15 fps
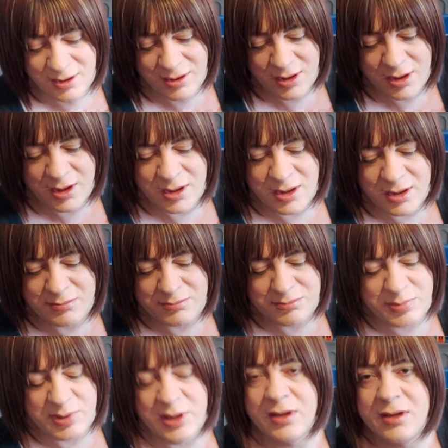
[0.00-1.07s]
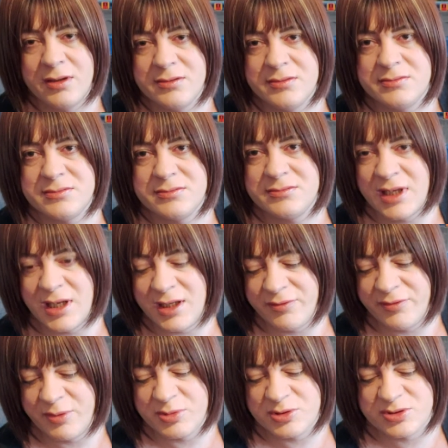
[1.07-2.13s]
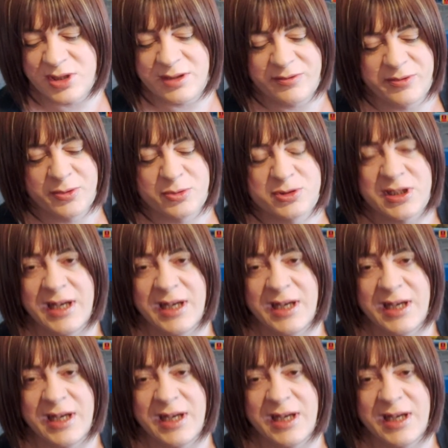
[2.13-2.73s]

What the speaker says: But anything between 40,